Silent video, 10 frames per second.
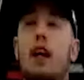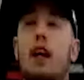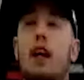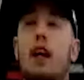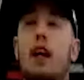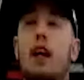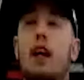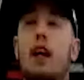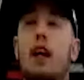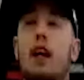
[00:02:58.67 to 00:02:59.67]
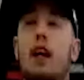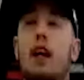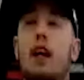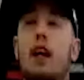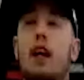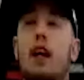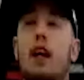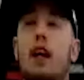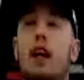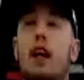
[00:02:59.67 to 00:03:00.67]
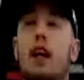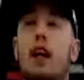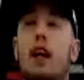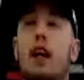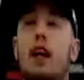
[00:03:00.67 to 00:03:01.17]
[no speech]